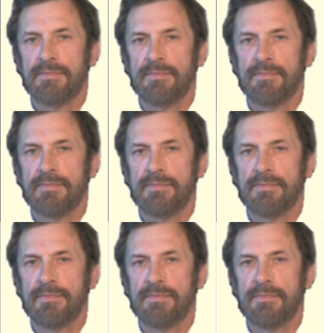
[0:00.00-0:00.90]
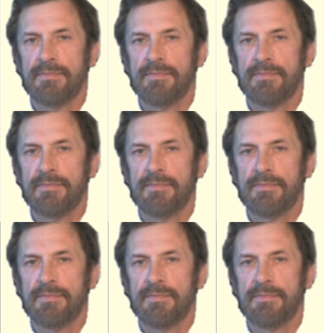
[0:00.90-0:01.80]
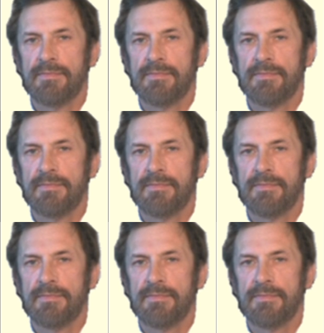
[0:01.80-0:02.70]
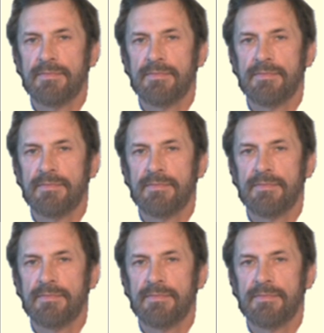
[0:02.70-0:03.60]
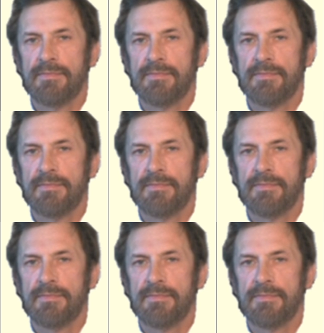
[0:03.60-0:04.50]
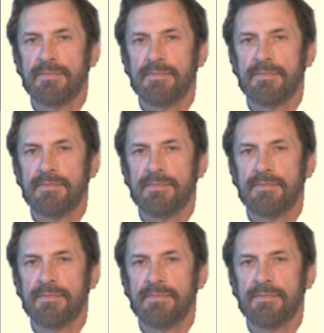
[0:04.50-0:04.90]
The face doesn't move, so there is nothing to read.